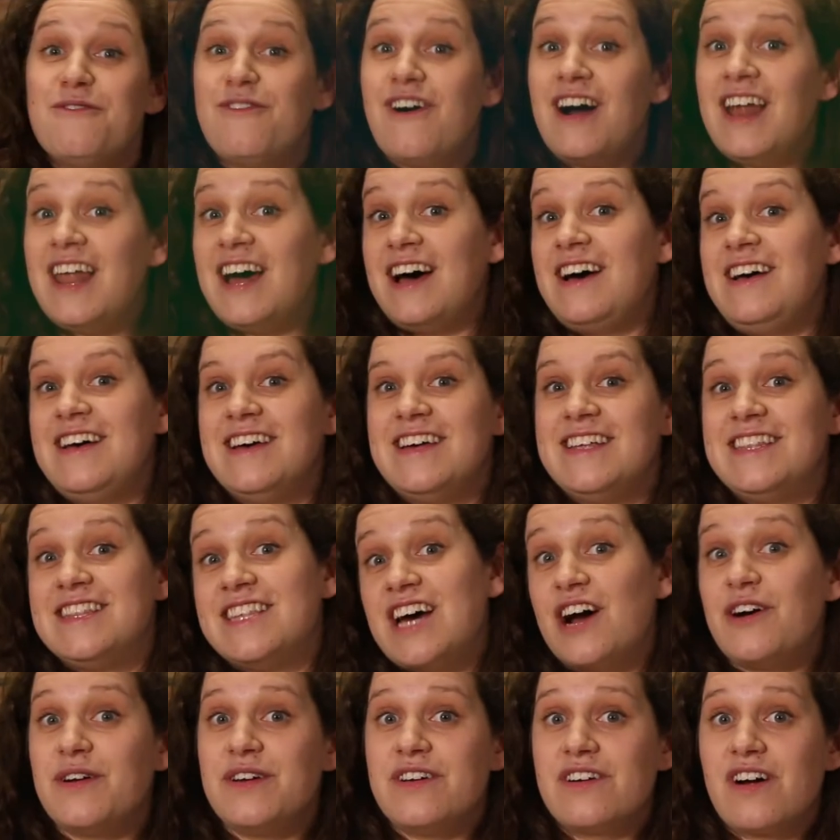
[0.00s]
Voila!
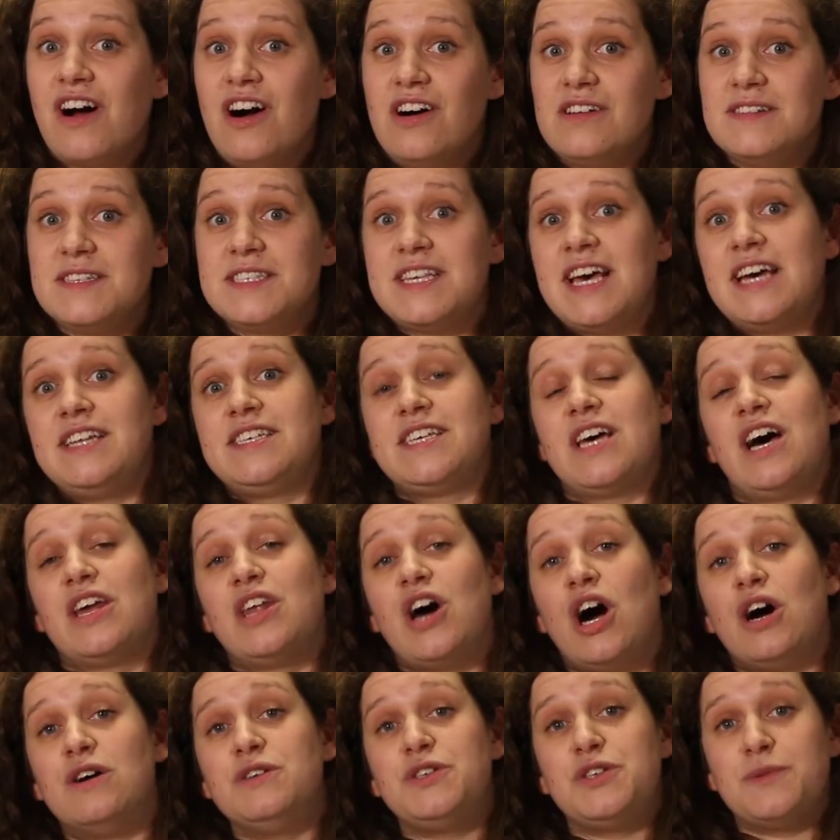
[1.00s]
Now you're all set on
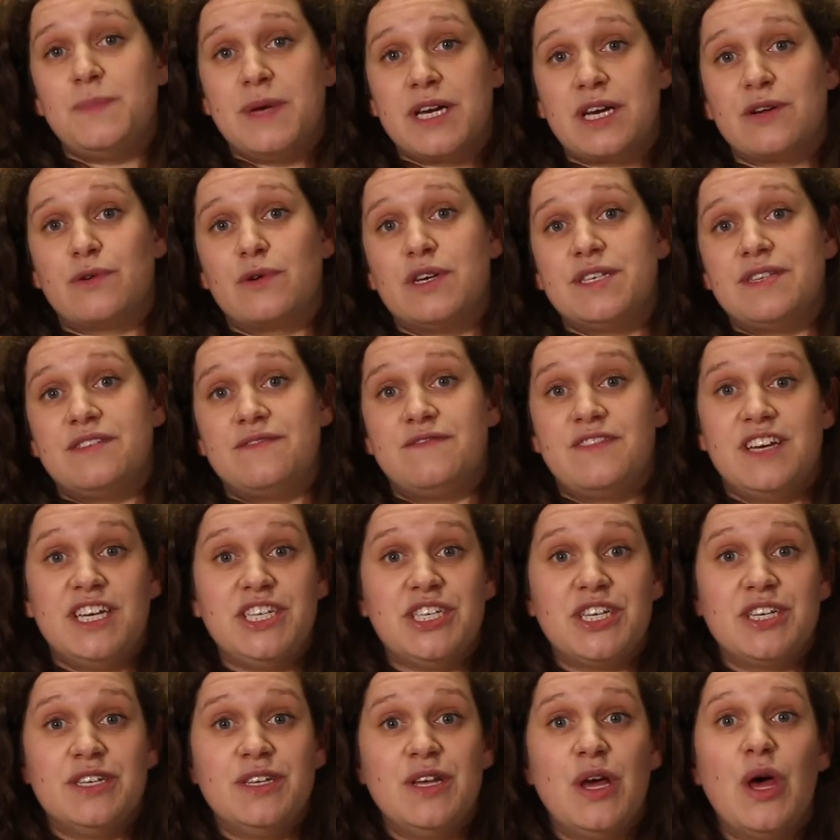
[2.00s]
how to make a
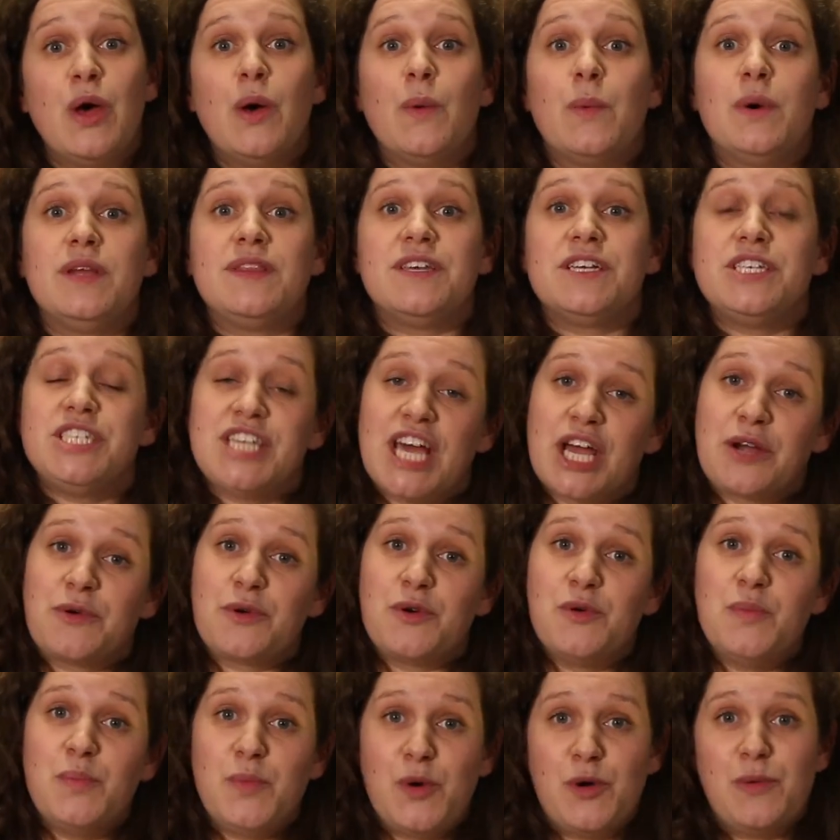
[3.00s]
reservation with the
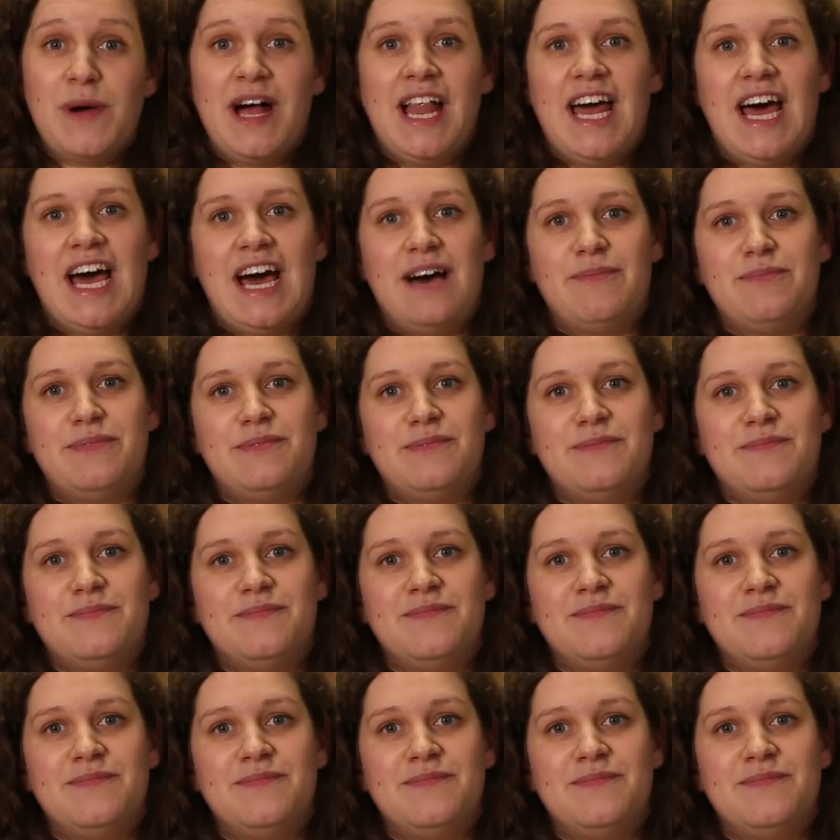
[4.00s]
Cheqroom mobile app.